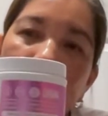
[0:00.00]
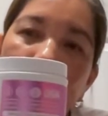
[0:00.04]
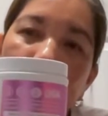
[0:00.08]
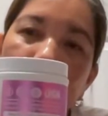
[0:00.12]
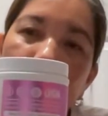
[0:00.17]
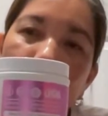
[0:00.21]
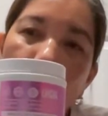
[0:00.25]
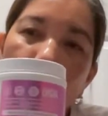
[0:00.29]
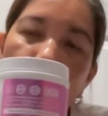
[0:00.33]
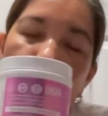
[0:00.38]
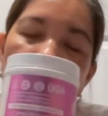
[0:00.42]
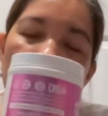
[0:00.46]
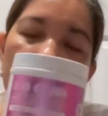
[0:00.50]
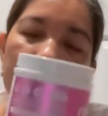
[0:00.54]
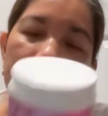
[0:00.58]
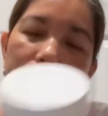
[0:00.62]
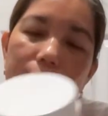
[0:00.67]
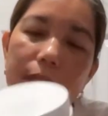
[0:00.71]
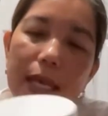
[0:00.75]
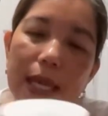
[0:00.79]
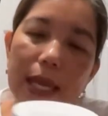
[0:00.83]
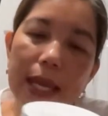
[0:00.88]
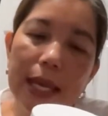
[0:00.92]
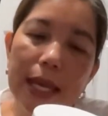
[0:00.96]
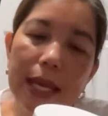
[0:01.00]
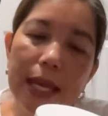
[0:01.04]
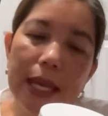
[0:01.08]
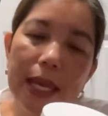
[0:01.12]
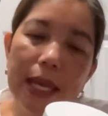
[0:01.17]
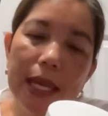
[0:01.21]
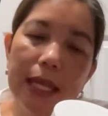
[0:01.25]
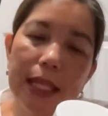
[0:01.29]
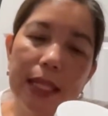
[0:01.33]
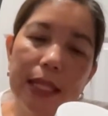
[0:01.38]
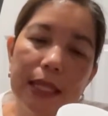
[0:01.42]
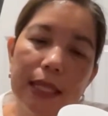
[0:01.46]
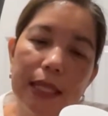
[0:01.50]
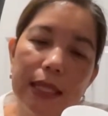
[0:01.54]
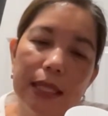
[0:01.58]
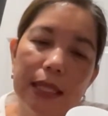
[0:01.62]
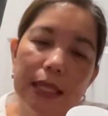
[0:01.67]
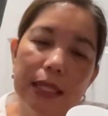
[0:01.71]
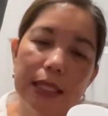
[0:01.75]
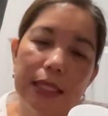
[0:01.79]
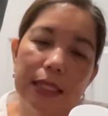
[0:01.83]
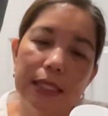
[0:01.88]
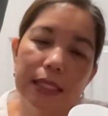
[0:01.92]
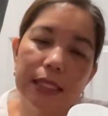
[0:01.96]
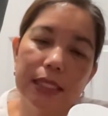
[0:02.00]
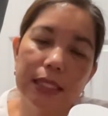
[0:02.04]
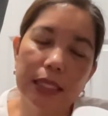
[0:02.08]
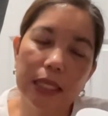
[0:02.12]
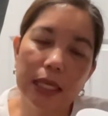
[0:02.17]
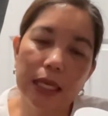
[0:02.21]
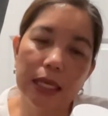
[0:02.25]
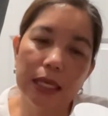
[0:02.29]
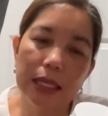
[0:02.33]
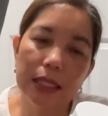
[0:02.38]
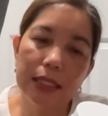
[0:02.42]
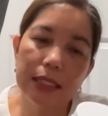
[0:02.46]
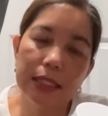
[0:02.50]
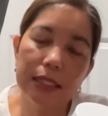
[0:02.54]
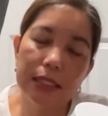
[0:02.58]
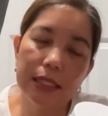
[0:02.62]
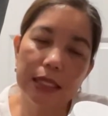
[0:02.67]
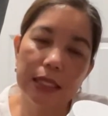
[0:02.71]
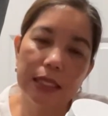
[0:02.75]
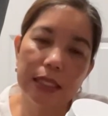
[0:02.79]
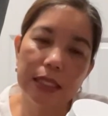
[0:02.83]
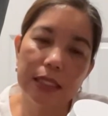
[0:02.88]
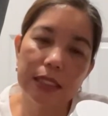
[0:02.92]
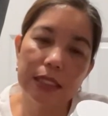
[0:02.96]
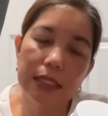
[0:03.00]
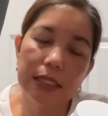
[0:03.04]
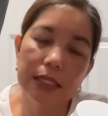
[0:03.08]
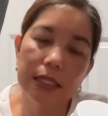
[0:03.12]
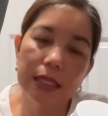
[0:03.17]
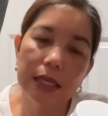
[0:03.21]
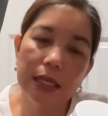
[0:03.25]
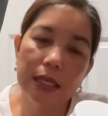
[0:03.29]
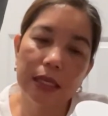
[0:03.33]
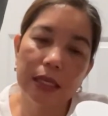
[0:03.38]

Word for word: bones and skin since